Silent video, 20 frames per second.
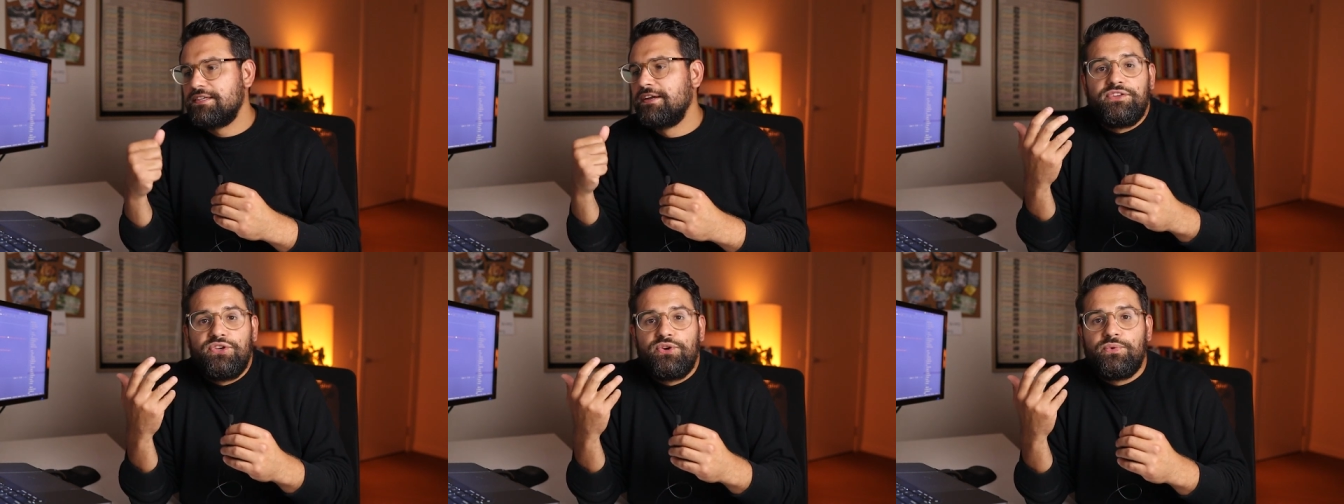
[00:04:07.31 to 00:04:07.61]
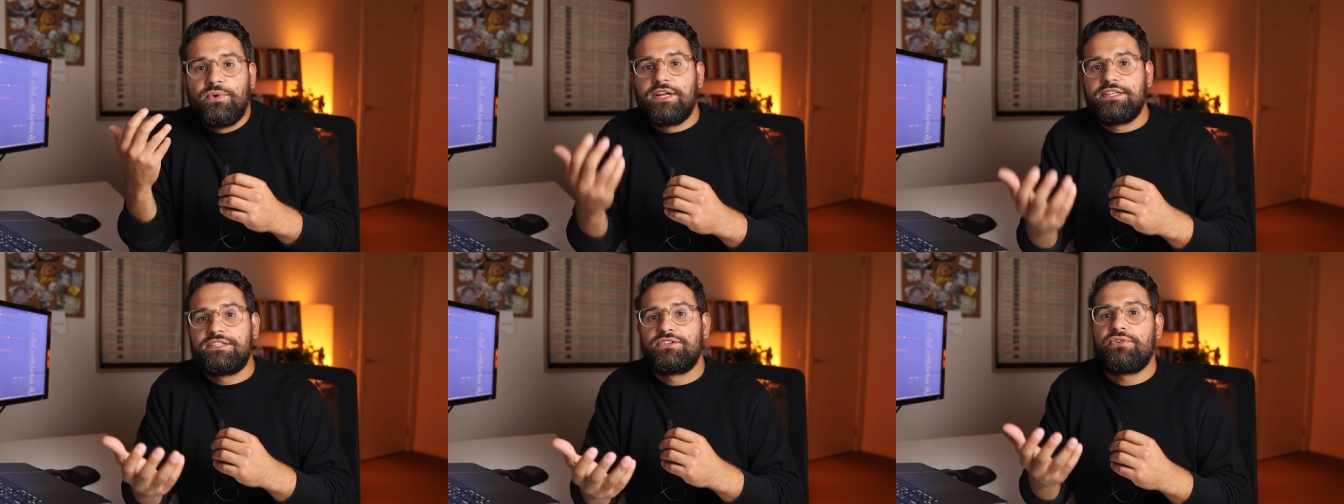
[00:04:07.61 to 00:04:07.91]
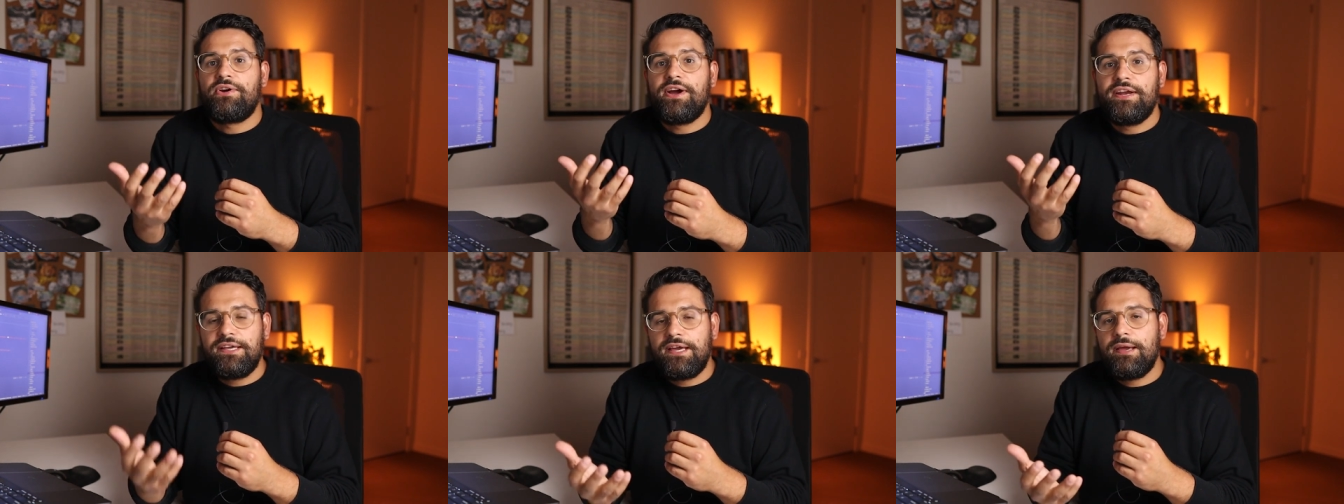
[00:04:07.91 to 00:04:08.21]
that you are
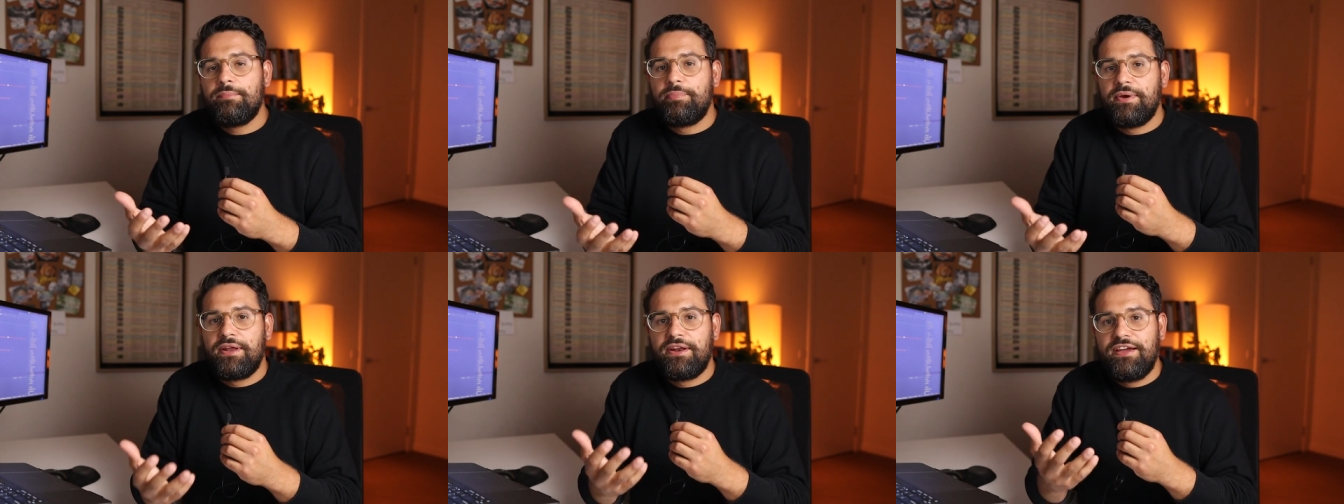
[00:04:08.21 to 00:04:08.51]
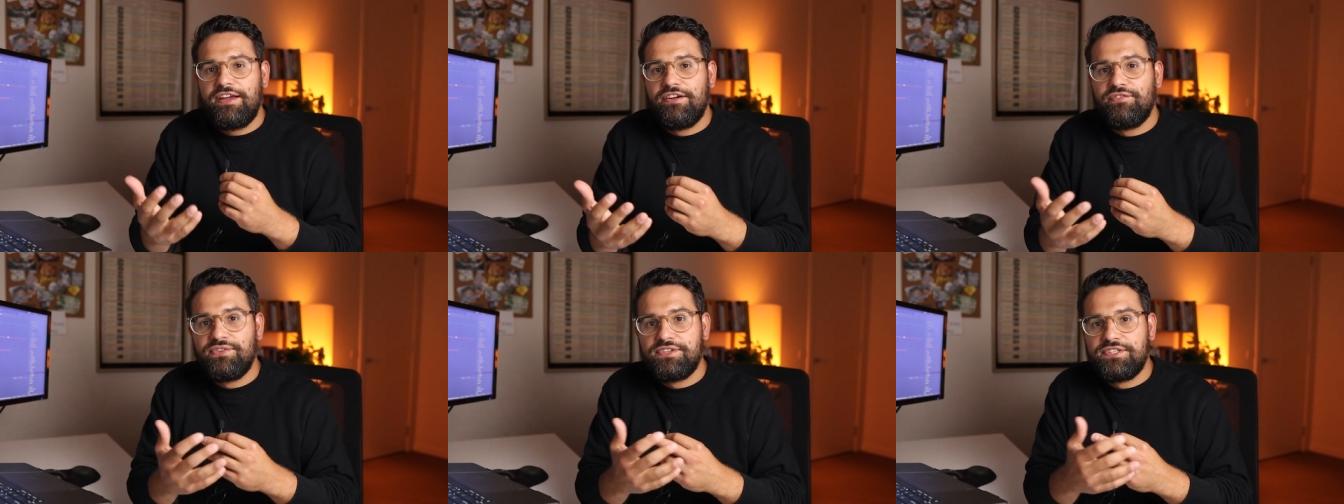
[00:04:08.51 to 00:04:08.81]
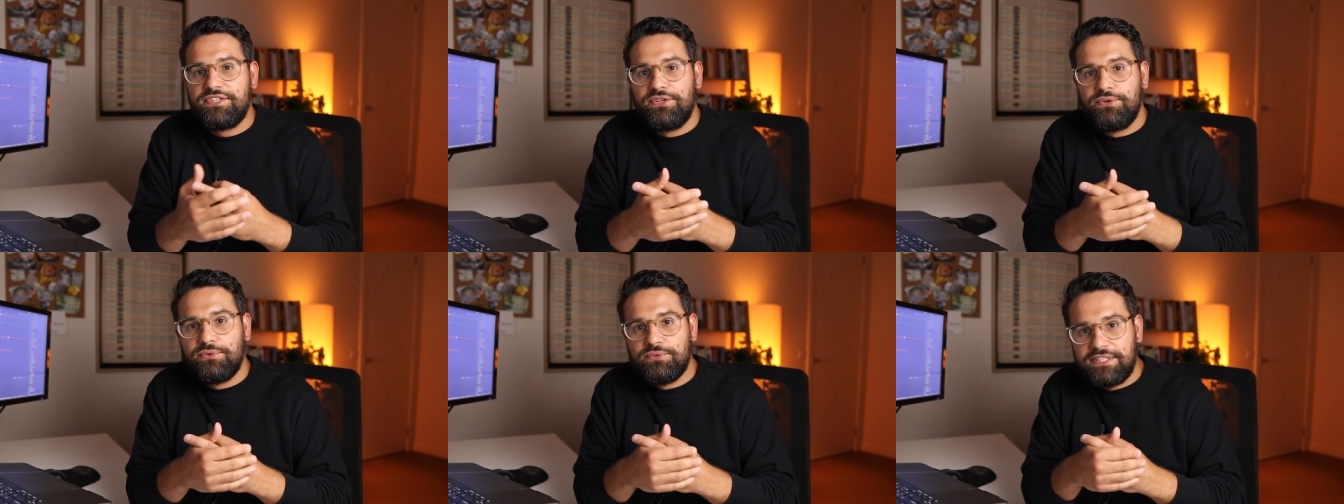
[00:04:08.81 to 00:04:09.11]
trying to get better every
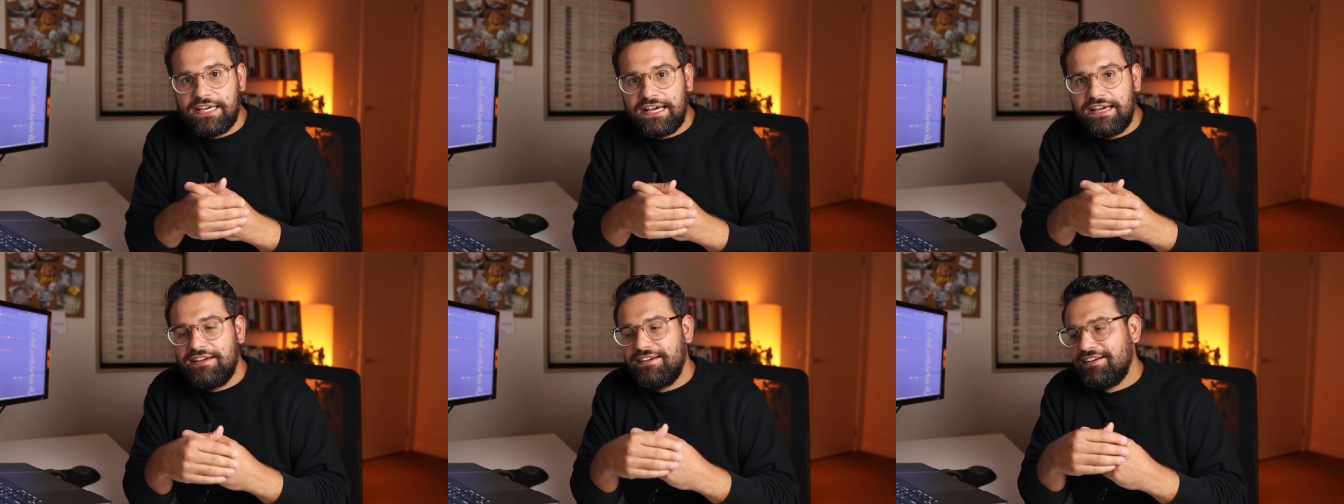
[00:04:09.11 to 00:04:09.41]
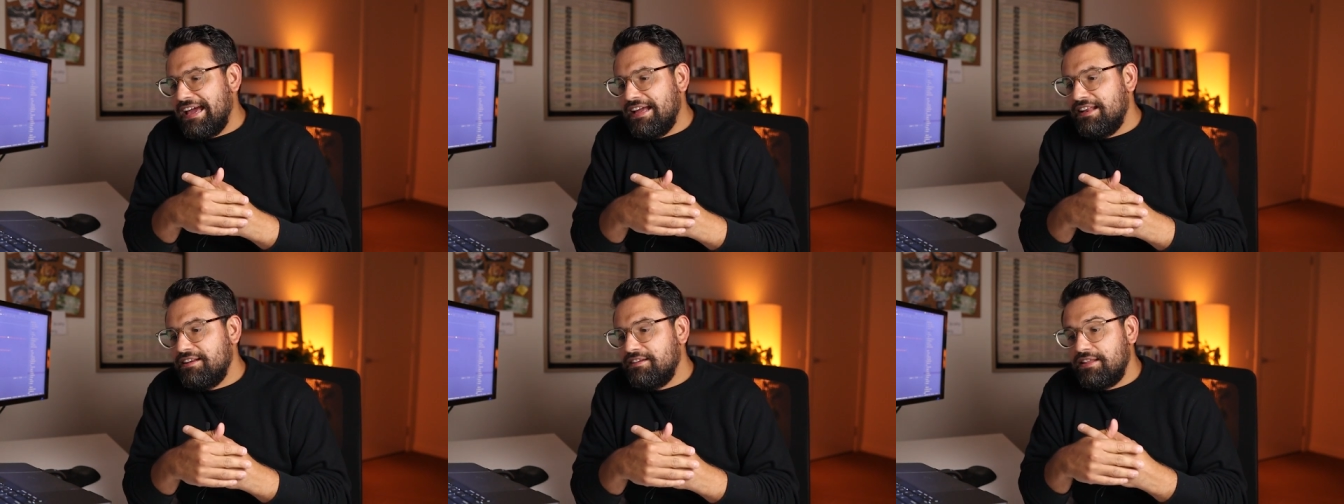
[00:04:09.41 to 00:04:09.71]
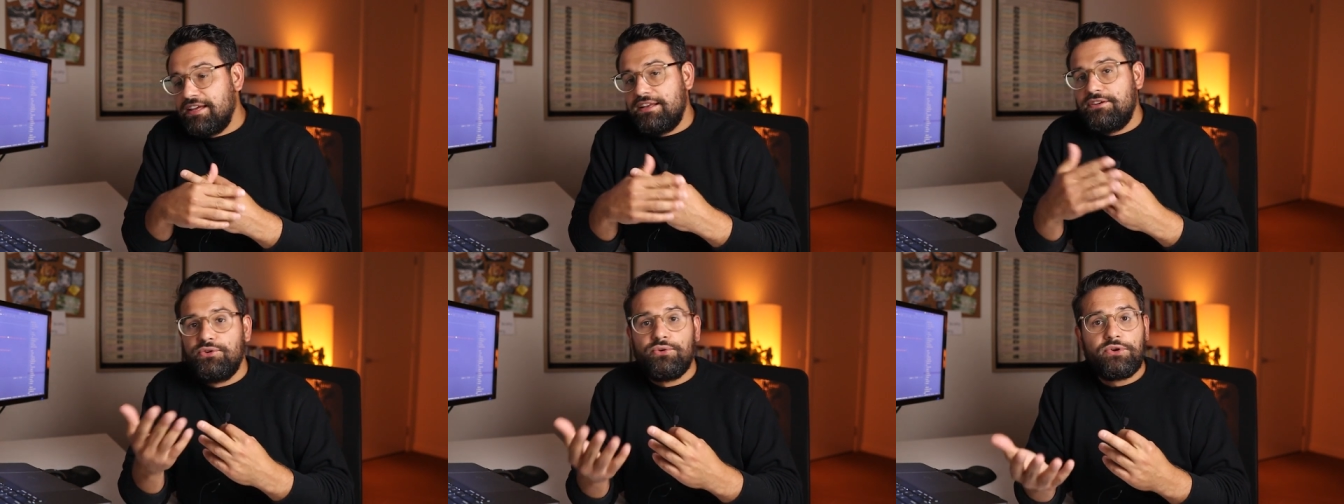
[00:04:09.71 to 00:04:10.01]
single day, and
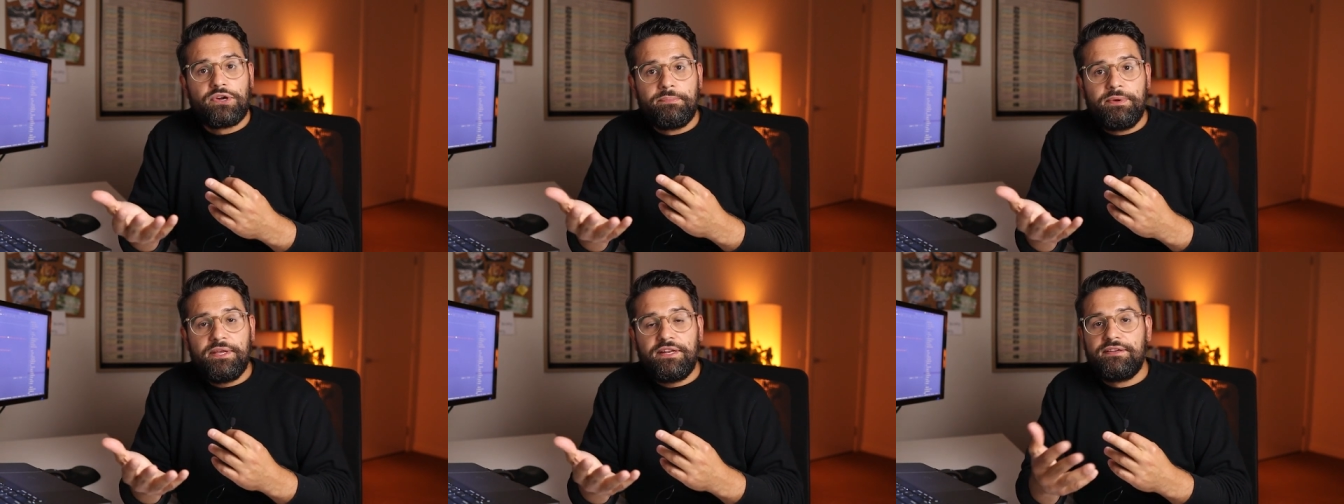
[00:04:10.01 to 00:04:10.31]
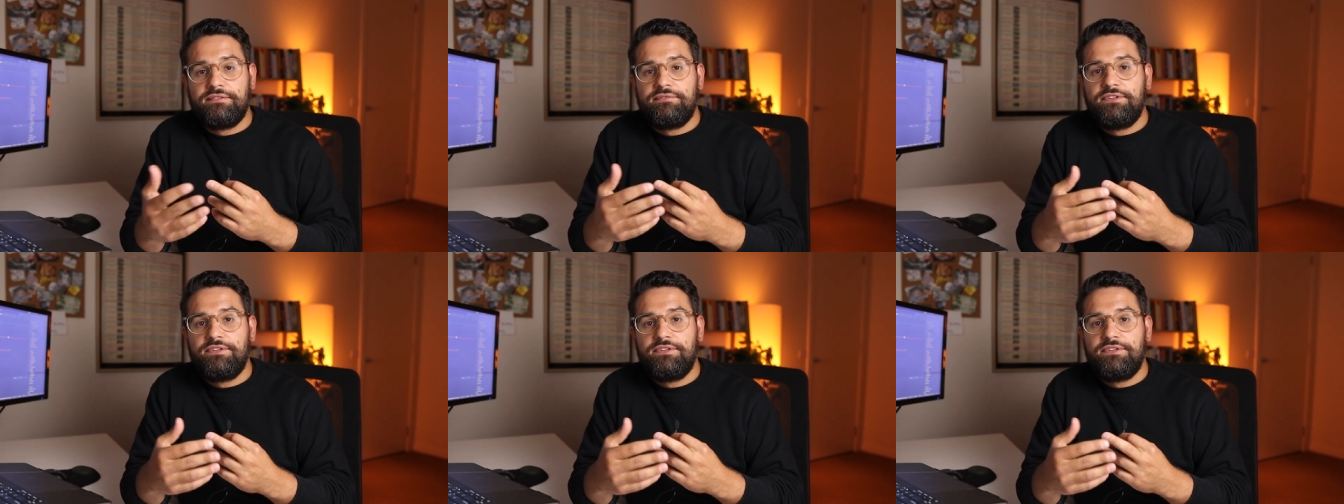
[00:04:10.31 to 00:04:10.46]
that you're committed.